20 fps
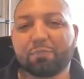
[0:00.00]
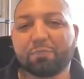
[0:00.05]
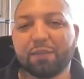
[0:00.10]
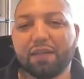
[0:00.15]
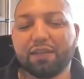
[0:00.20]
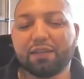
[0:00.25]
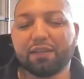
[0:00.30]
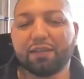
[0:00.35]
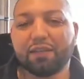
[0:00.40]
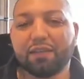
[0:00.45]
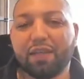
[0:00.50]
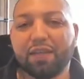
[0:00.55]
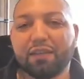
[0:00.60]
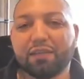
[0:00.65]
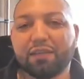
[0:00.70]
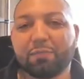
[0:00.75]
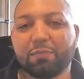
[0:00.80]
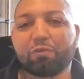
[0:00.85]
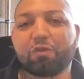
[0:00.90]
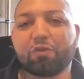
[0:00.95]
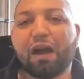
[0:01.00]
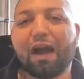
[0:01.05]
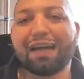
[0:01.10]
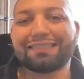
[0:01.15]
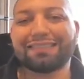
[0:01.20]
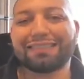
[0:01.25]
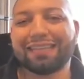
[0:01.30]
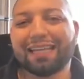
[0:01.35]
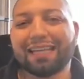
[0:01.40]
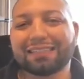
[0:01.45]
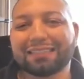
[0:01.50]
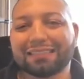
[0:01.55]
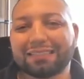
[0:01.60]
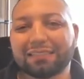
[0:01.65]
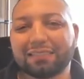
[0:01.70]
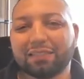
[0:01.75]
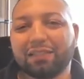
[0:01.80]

the process.